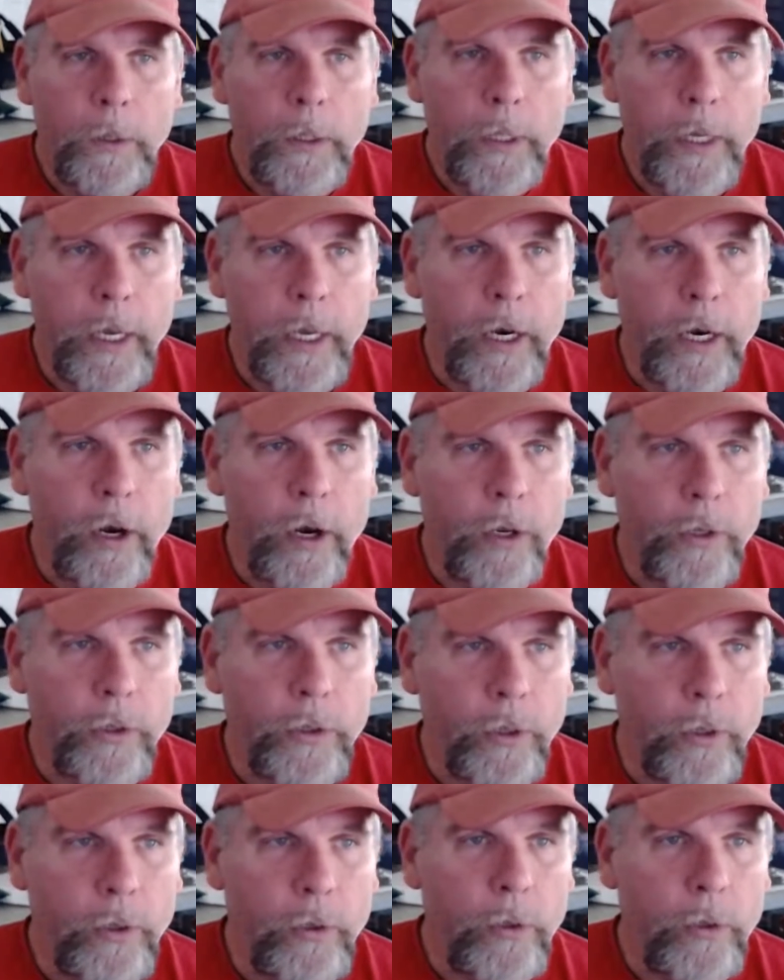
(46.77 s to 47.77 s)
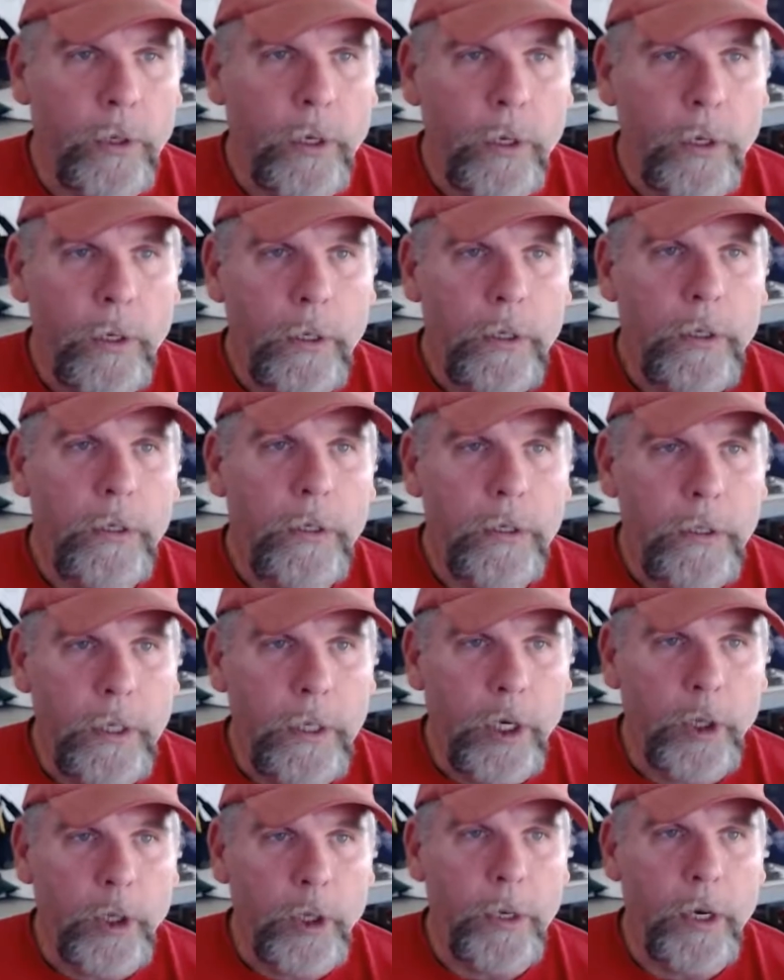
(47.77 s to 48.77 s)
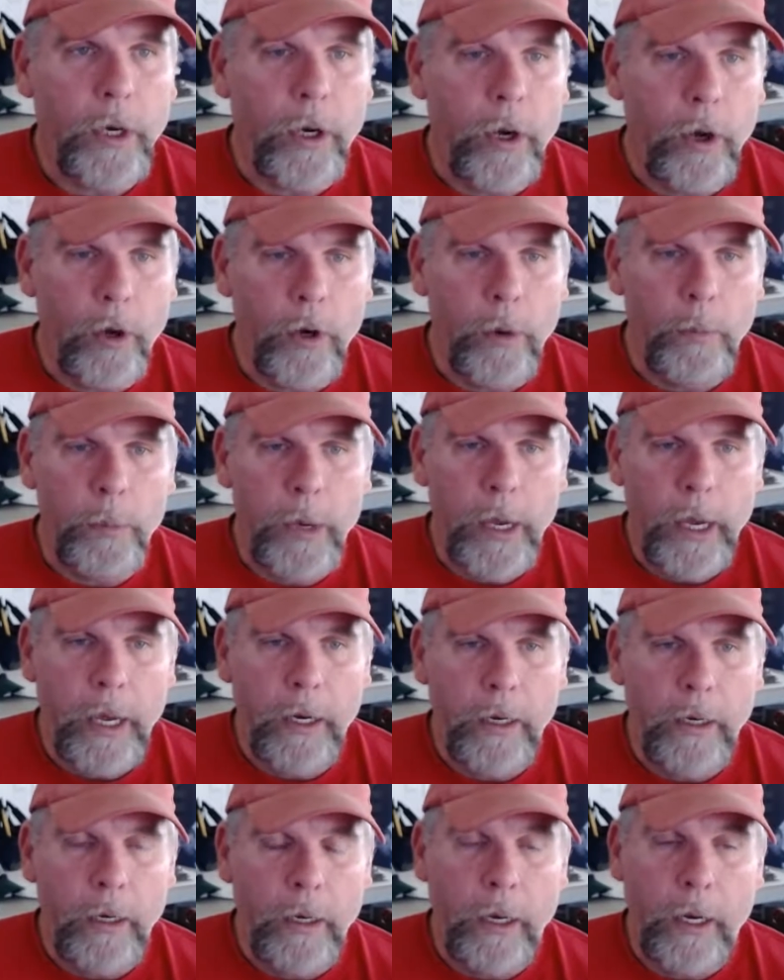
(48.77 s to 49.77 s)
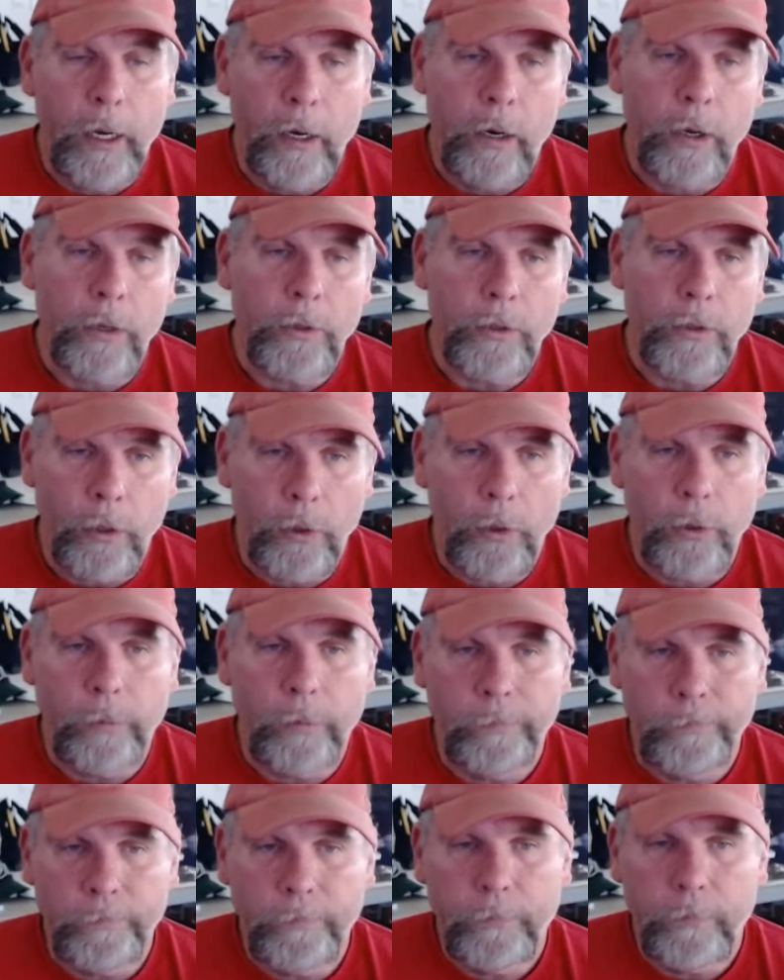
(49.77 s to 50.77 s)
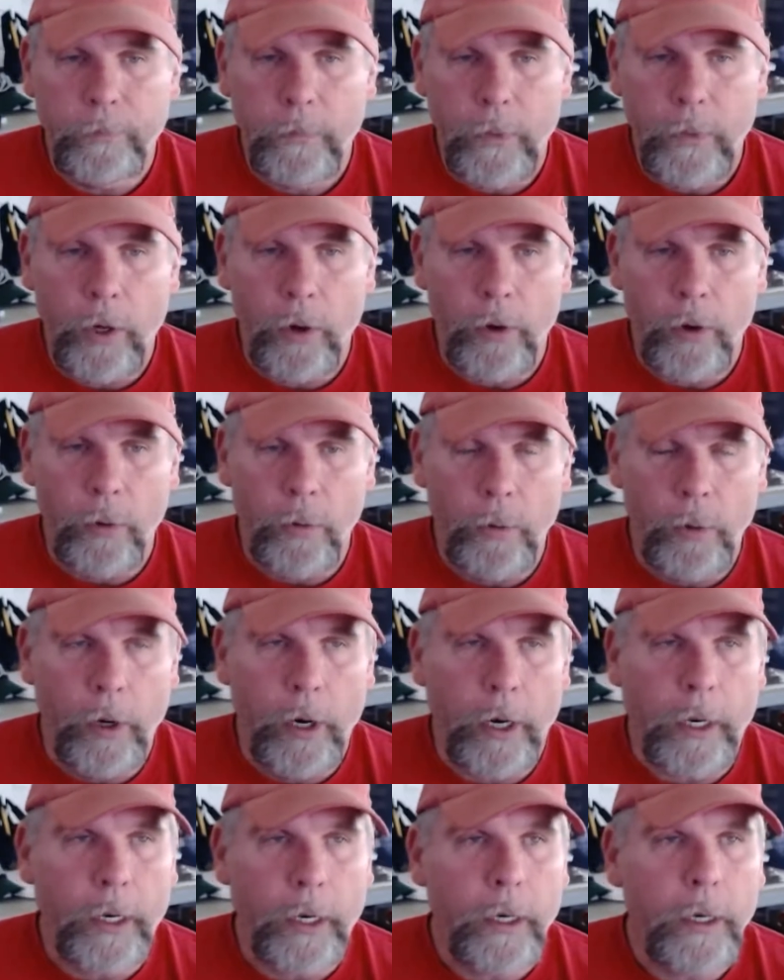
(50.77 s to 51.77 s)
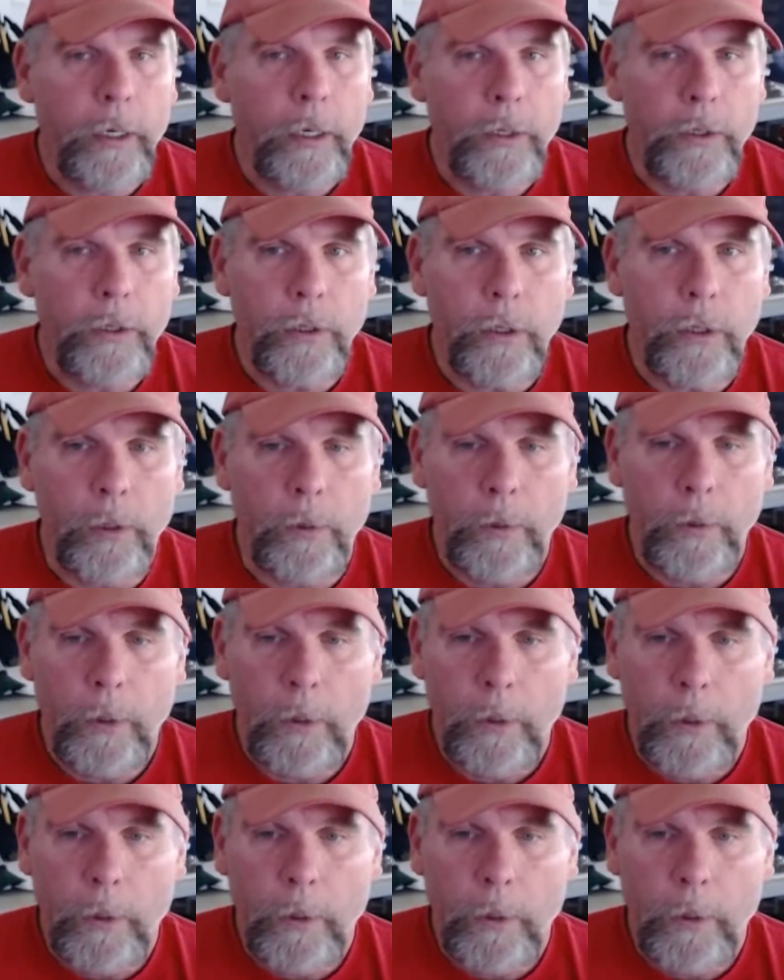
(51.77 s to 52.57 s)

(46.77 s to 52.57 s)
and it also tells me to go to bed and also go to work. So,